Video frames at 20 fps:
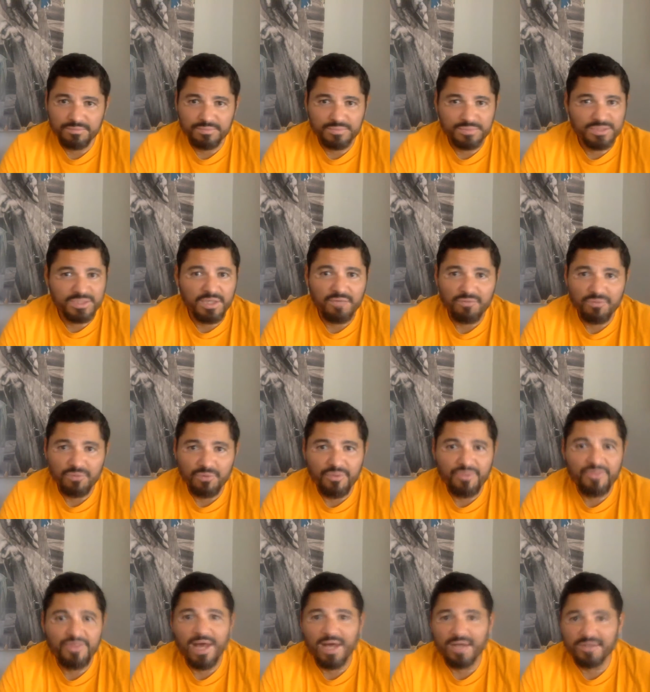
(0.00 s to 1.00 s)
several
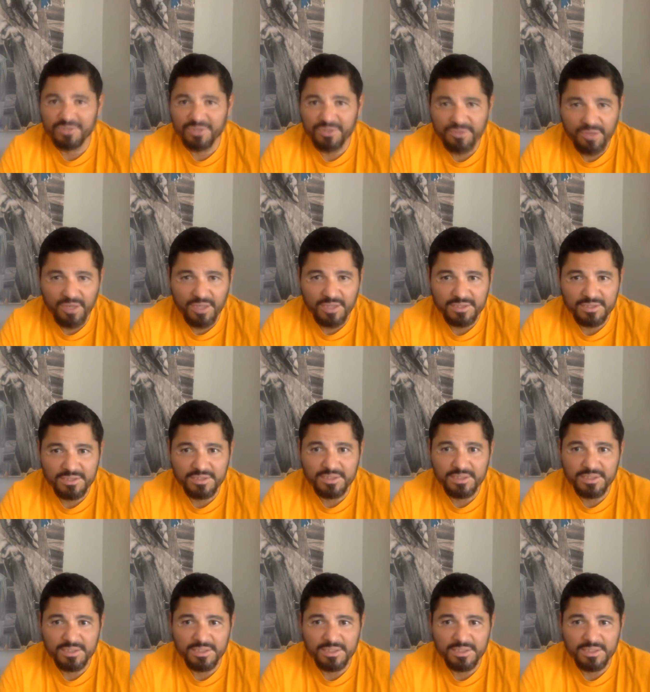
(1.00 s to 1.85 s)
thousand thoughts in